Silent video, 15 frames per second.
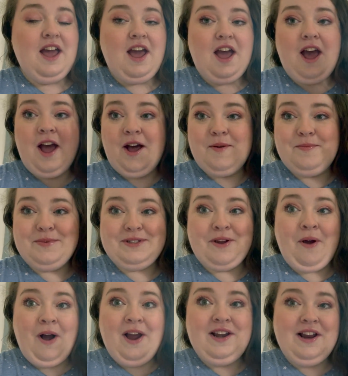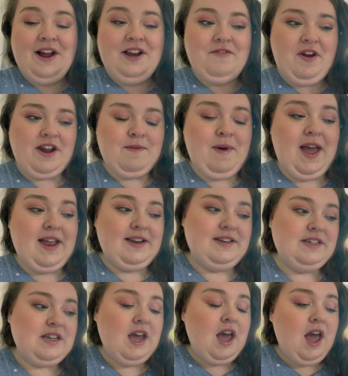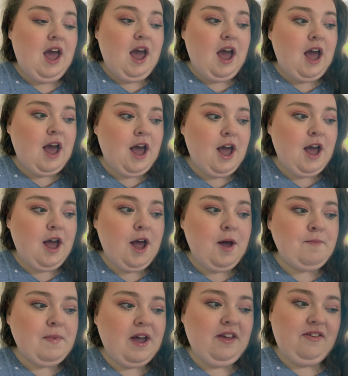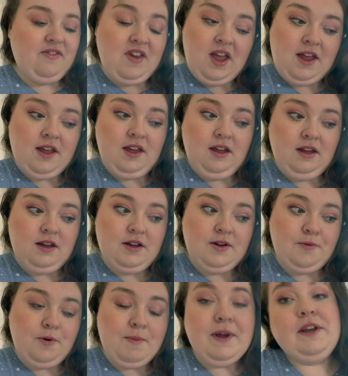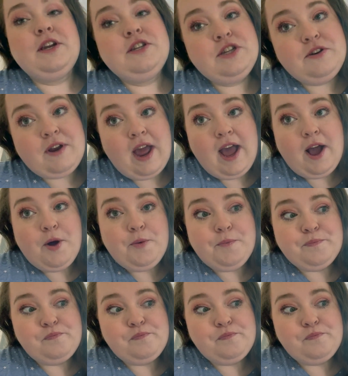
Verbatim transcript: Um, so highly, highly recommend. Um, I think, what am I going to do now?